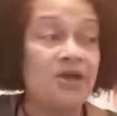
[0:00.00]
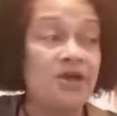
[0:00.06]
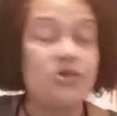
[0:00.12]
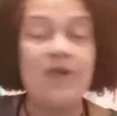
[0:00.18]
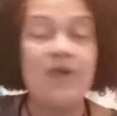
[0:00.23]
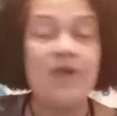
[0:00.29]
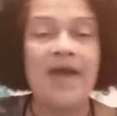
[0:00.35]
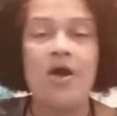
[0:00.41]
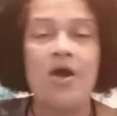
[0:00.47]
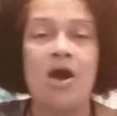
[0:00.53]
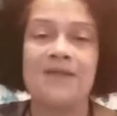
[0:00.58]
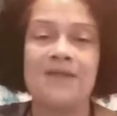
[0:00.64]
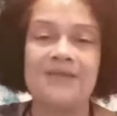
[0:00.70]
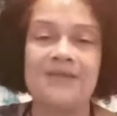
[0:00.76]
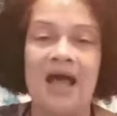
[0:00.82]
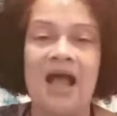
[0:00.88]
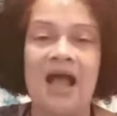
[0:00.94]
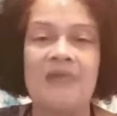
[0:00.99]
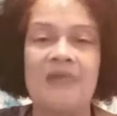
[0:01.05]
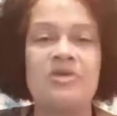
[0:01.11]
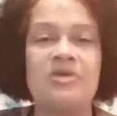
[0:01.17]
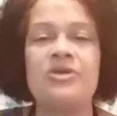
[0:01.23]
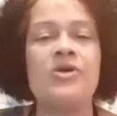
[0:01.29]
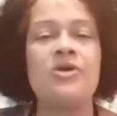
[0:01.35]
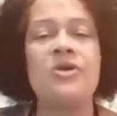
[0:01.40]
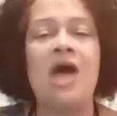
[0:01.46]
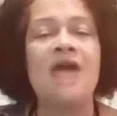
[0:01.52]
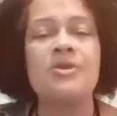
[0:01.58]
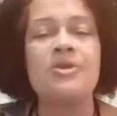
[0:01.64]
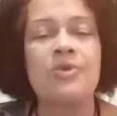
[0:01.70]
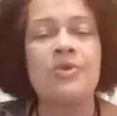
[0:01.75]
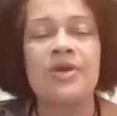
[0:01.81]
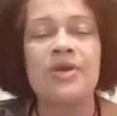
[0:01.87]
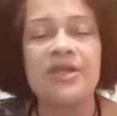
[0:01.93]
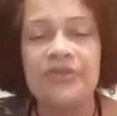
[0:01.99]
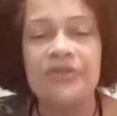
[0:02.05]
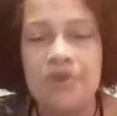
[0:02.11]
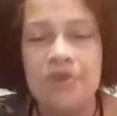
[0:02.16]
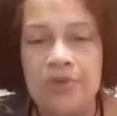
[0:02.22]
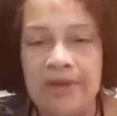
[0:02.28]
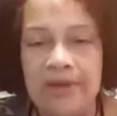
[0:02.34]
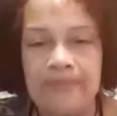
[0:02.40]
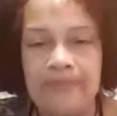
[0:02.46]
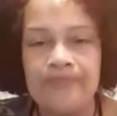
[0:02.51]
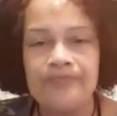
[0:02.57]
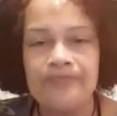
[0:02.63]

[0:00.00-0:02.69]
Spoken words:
you had a hard time. You didn't know how you were going to get through it.